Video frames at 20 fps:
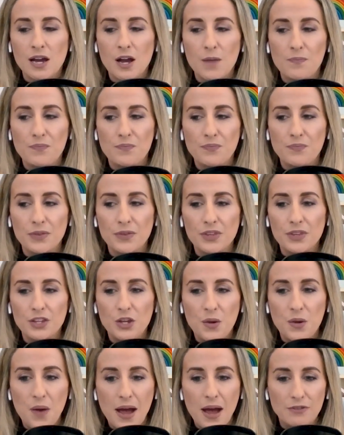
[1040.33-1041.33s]
um,
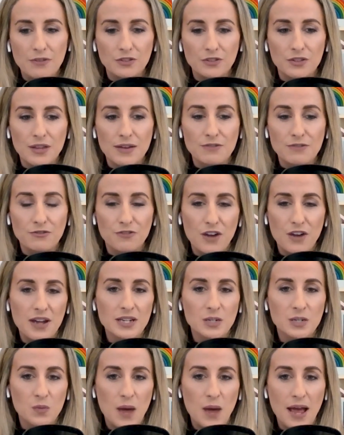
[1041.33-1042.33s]
you have to then
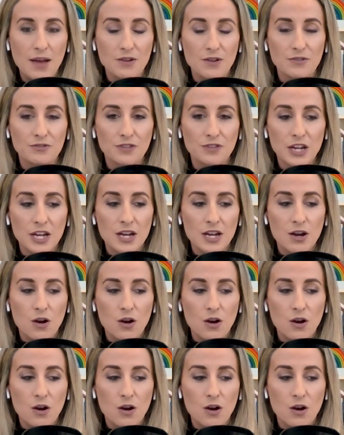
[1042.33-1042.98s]
find a way of